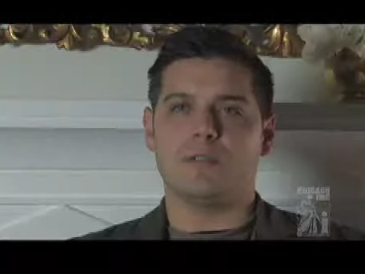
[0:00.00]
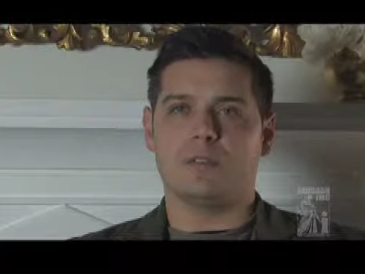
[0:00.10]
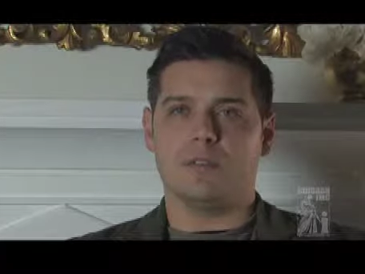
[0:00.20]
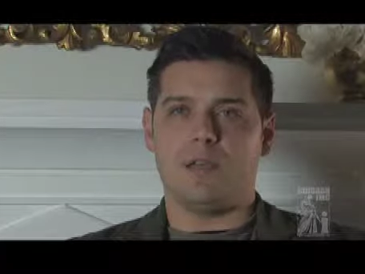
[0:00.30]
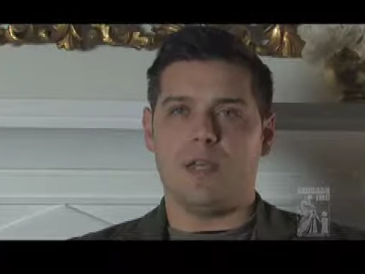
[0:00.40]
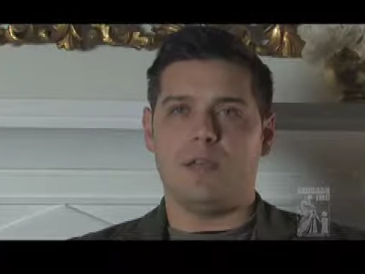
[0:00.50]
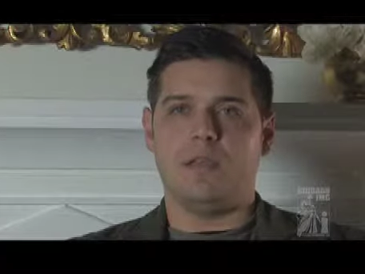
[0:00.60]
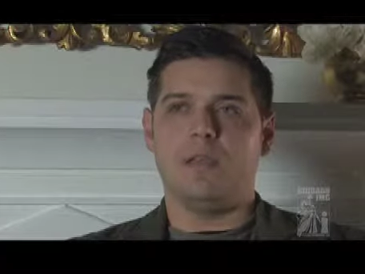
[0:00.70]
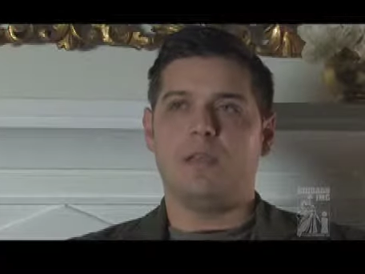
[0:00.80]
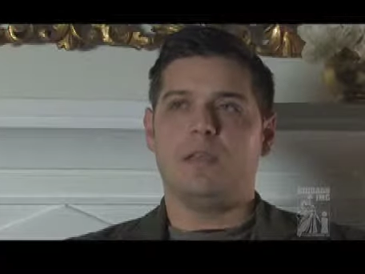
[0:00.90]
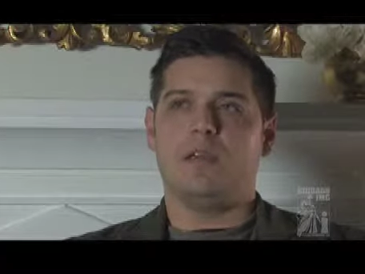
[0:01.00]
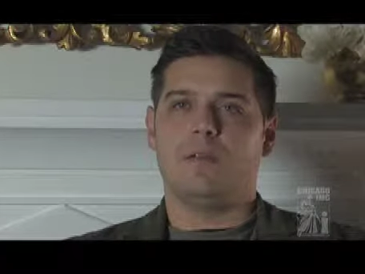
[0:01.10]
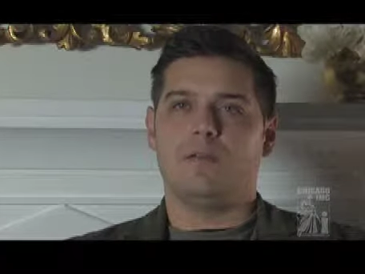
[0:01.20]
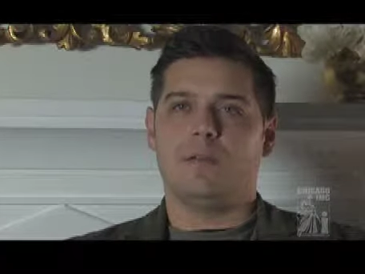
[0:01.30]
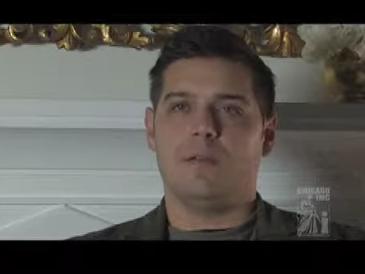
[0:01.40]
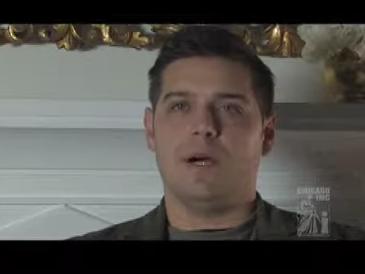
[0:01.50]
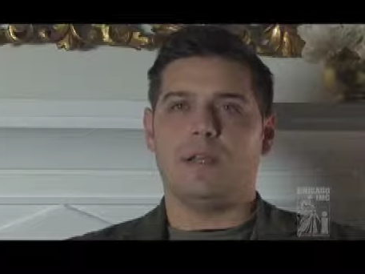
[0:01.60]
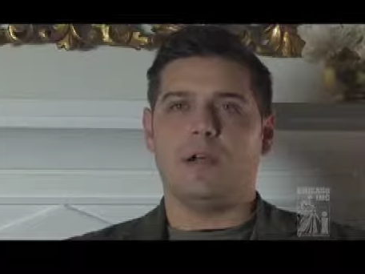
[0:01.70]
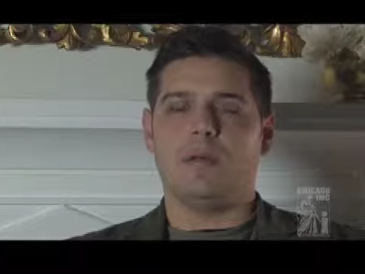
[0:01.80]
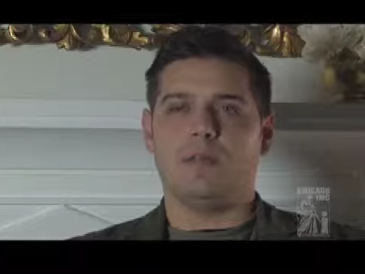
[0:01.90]
single day, and full
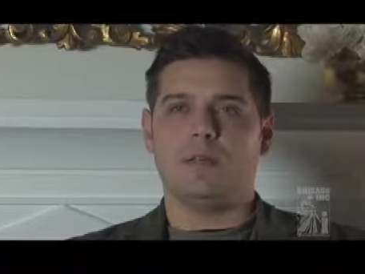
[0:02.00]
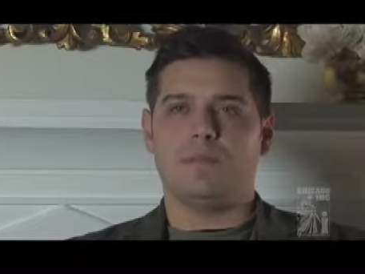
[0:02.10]
body armor.